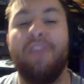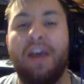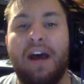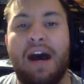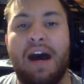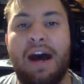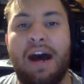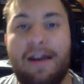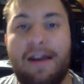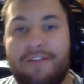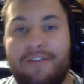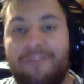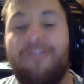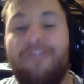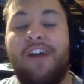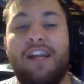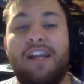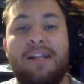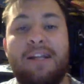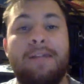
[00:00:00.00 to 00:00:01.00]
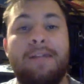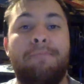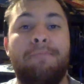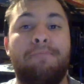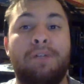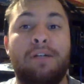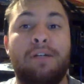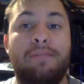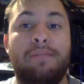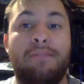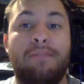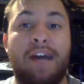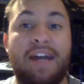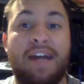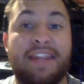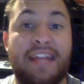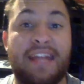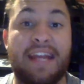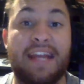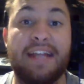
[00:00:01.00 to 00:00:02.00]
I finally put my
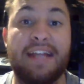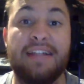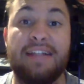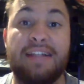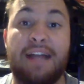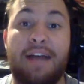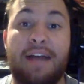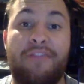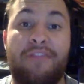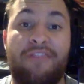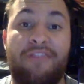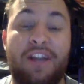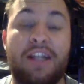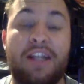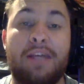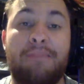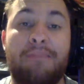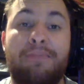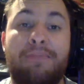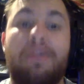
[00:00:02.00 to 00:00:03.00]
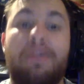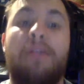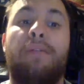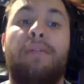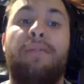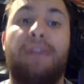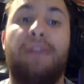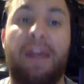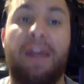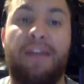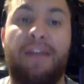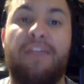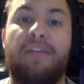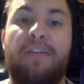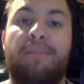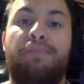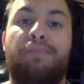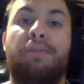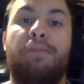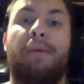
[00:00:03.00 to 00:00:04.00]
thing. I finally put every
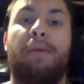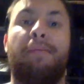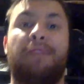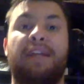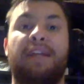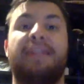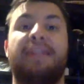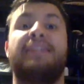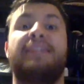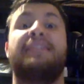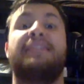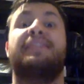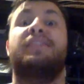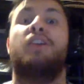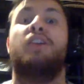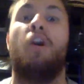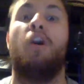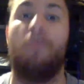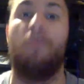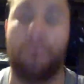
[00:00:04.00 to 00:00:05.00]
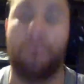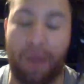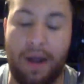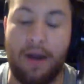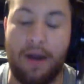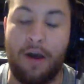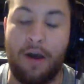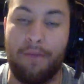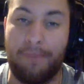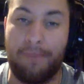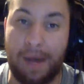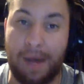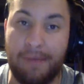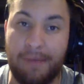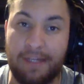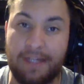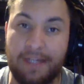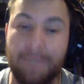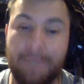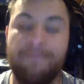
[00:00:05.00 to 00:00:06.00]
put my playlists on on
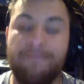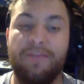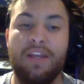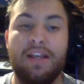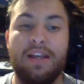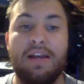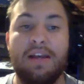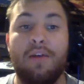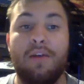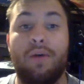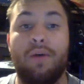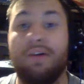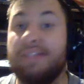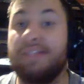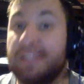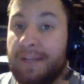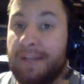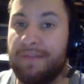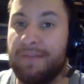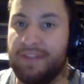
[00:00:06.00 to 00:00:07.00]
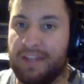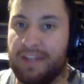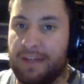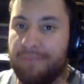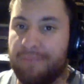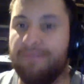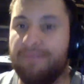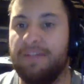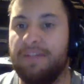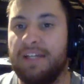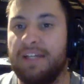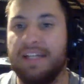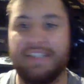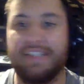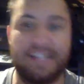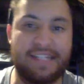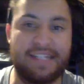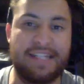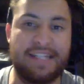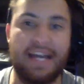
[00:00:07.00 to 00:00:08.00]
public. Well, some of them. It's
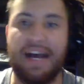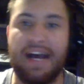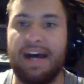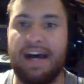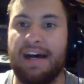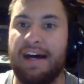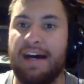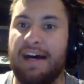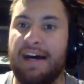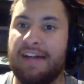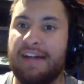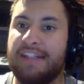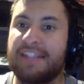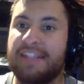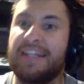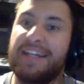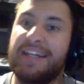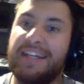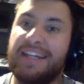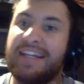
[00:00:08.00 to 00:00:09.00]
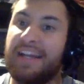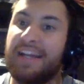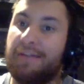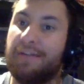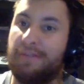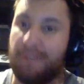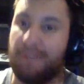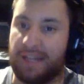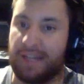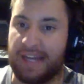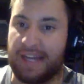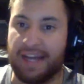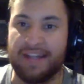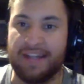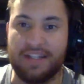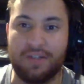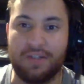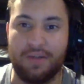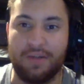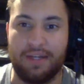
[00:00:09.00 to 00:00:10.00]
just that uh, just that I need to get get
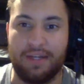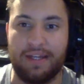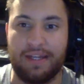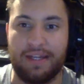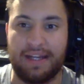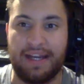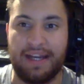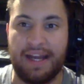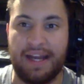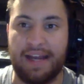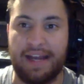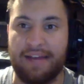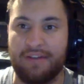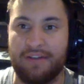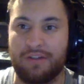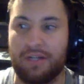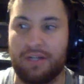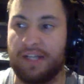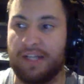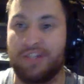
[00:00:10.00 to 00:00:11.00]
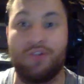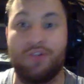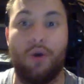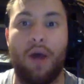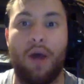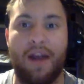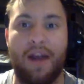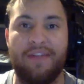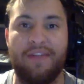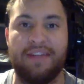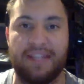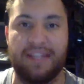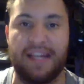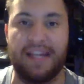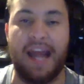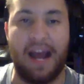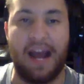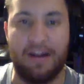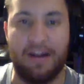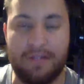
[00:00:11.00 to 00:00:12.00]
into it, get trying to sort
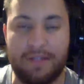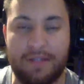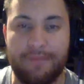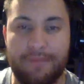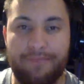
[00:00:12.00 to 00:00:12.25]
everything out.